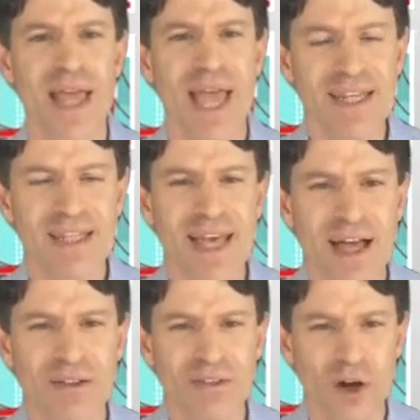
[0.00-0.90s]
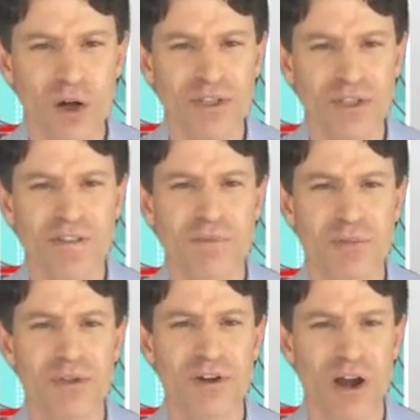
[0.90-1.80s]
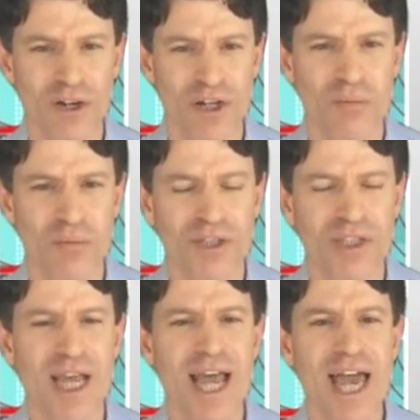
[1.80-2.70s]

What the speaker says: ending the homelessness of people that are already homeless